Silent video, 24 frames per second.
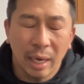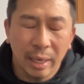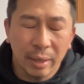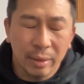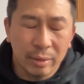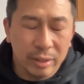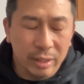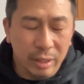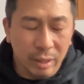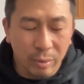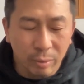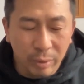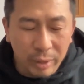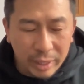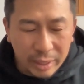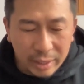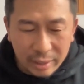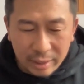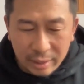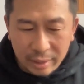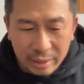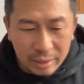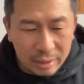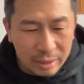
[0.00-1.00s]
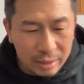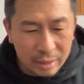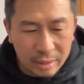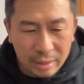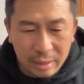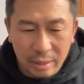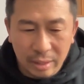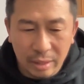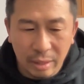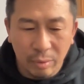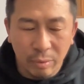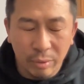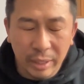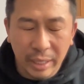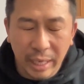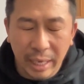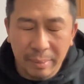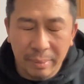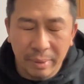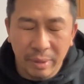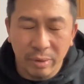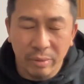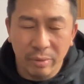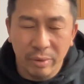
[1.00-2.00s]
So we
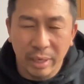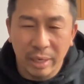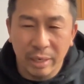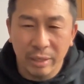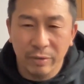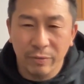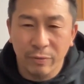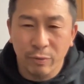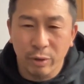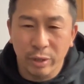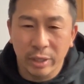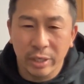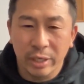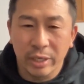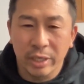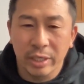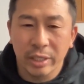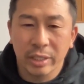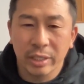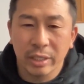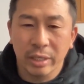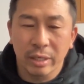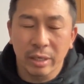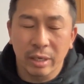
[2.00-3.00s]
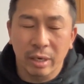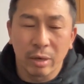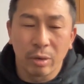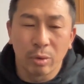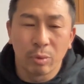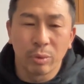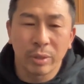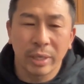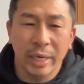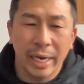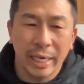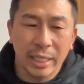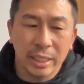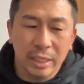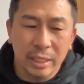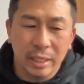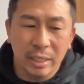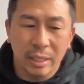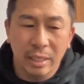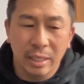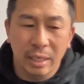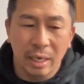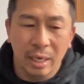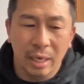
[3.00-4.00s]
came here when I was 4 years old. We
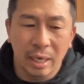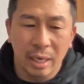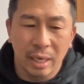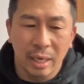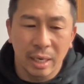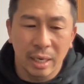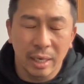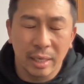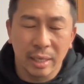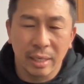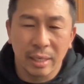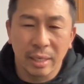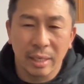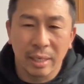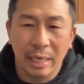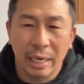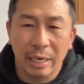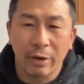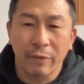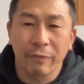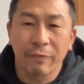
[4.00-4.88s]
actually got our